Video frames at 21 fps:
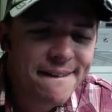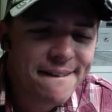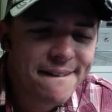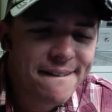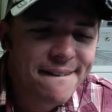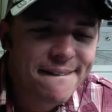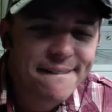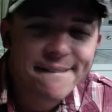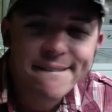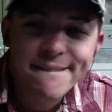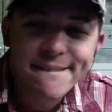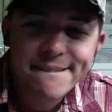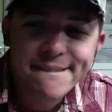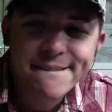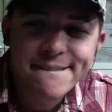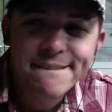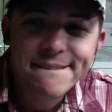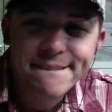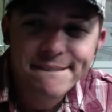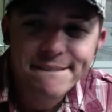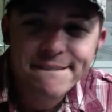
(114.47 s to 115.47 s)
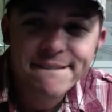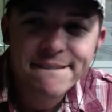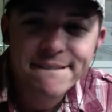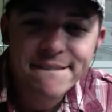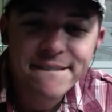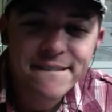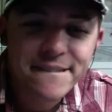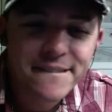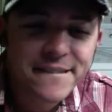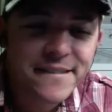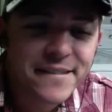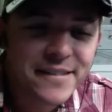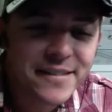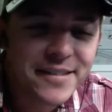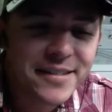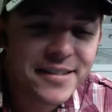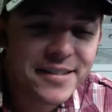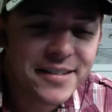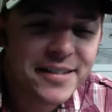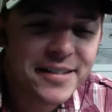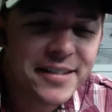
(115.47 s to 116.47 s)
in for some coffee flavored
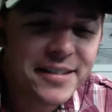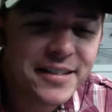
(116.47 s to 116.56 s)
goodness.